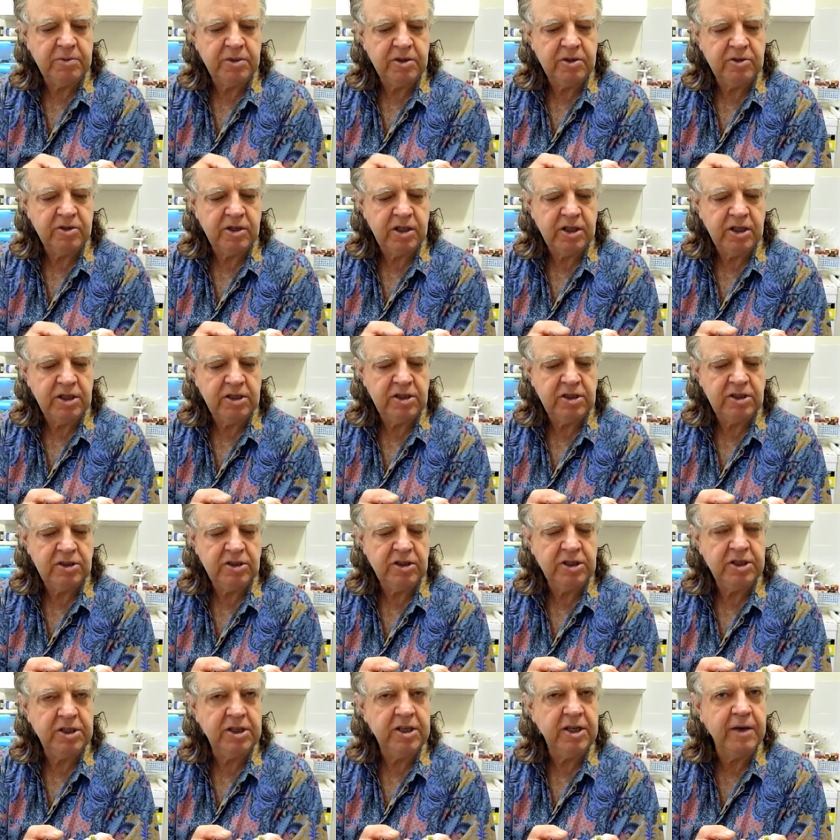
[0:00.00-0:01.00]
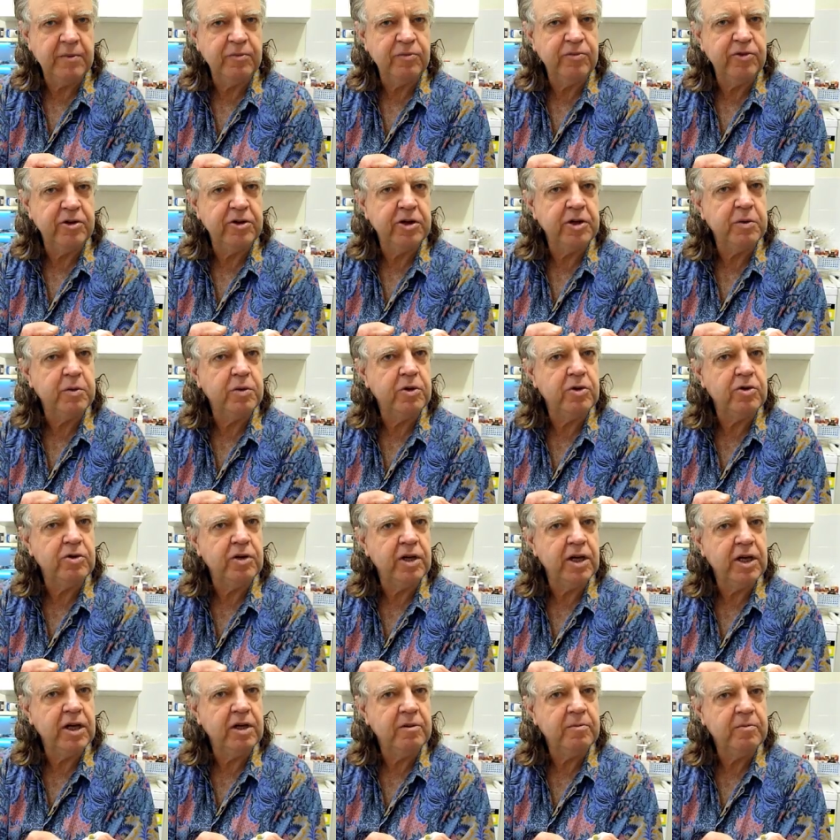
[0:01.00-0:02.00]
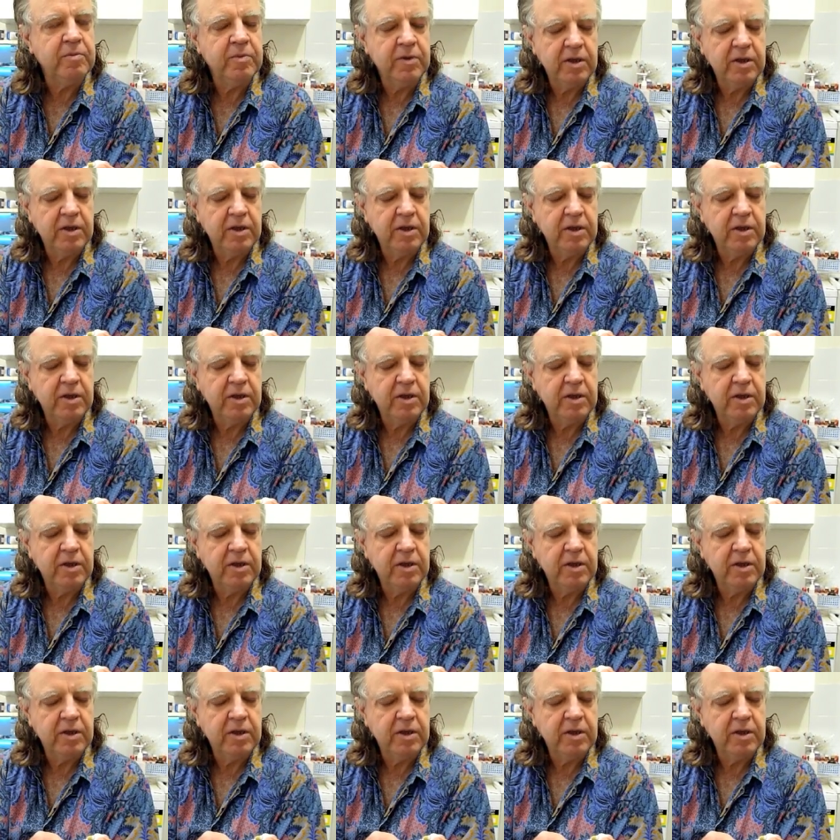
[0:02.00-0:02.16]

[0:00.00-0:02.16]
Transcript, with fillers: because I think she's eating up very well now.